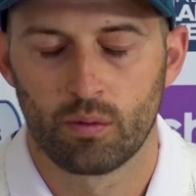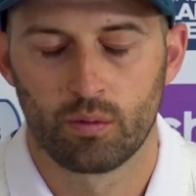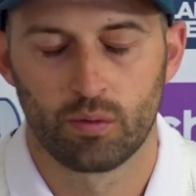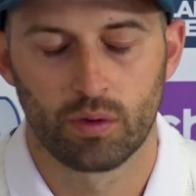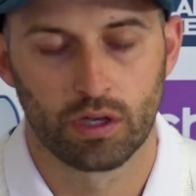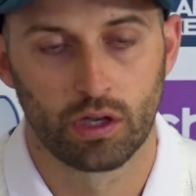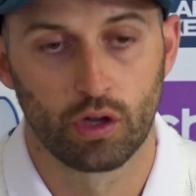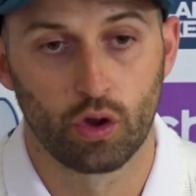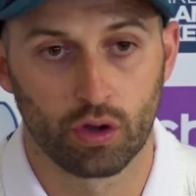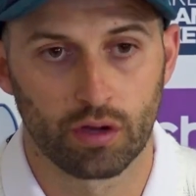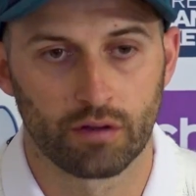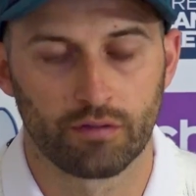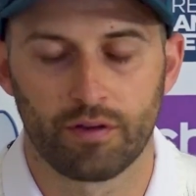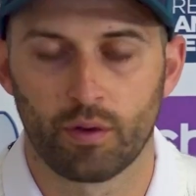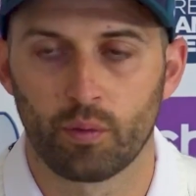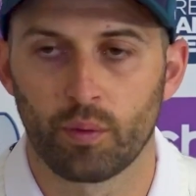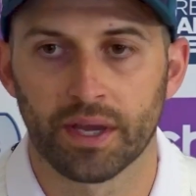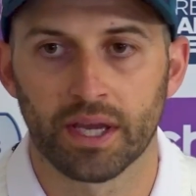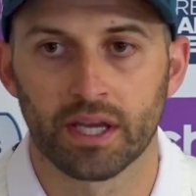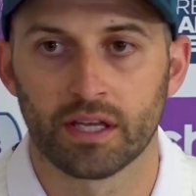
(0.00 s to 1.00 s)
We're looking
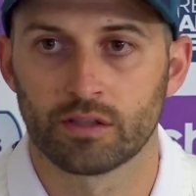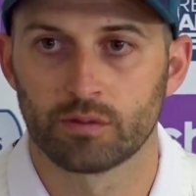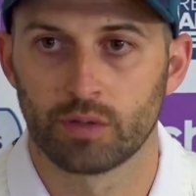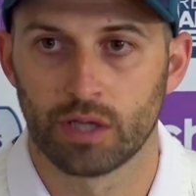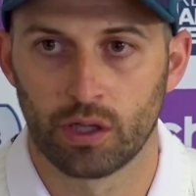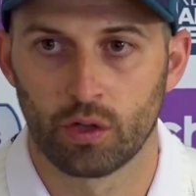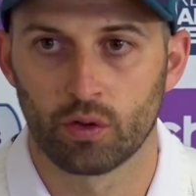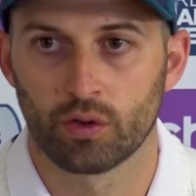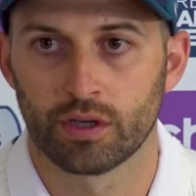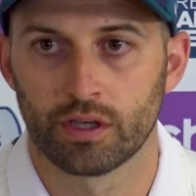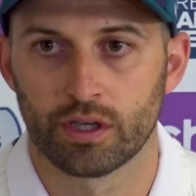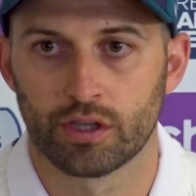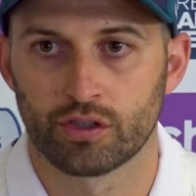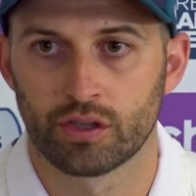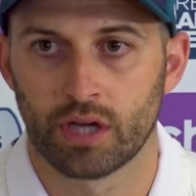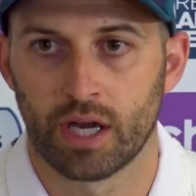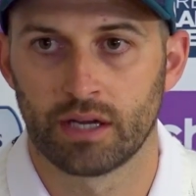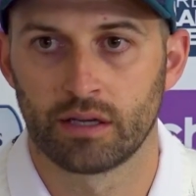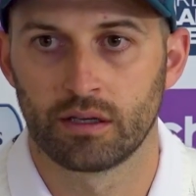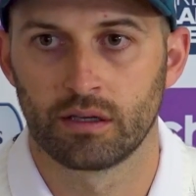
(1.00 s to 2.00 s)
for wickets. We're looking to
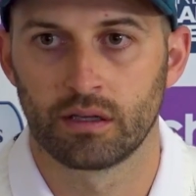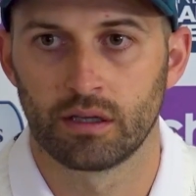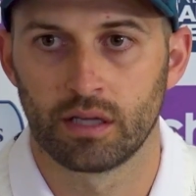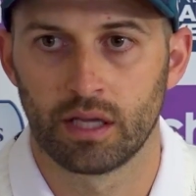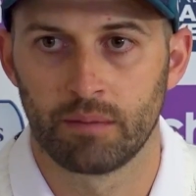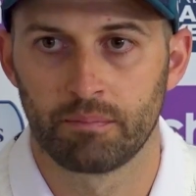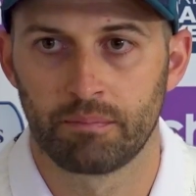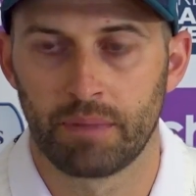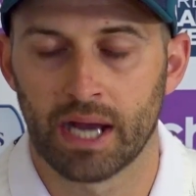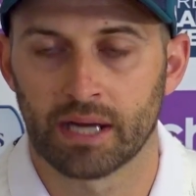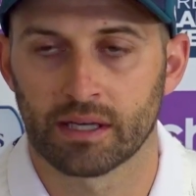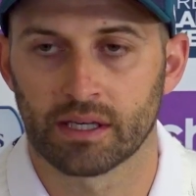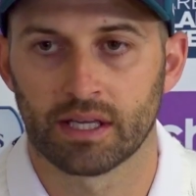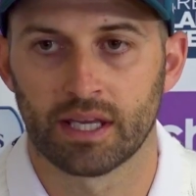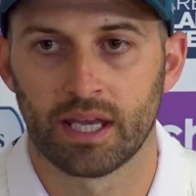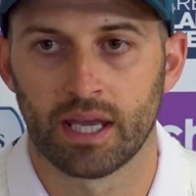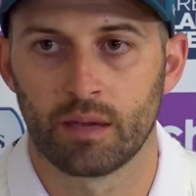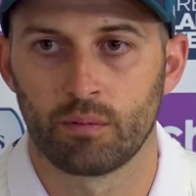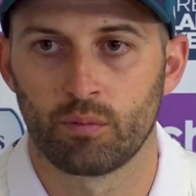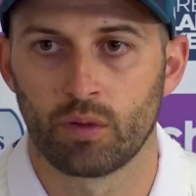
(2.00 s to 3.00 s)
try and impact the
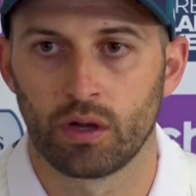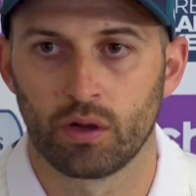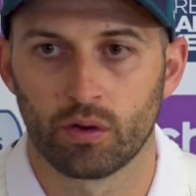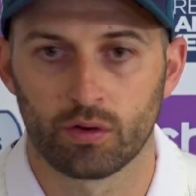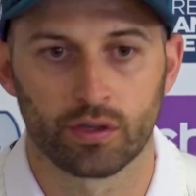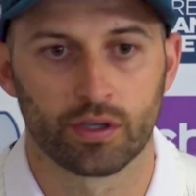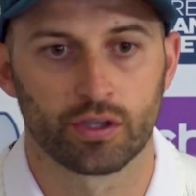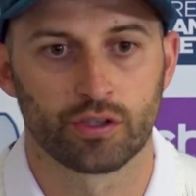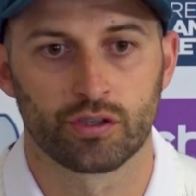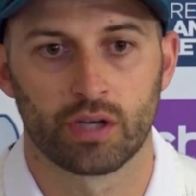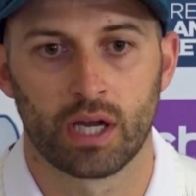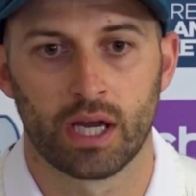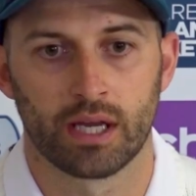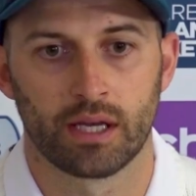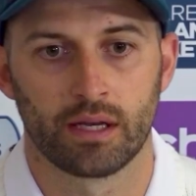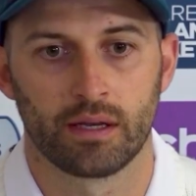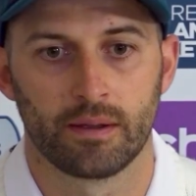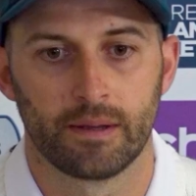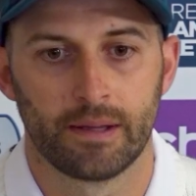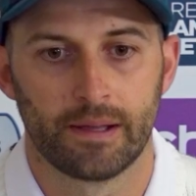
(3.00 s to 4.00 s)
game. We're looking to try
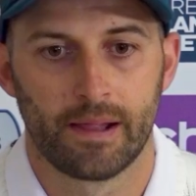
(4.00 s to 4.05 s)
and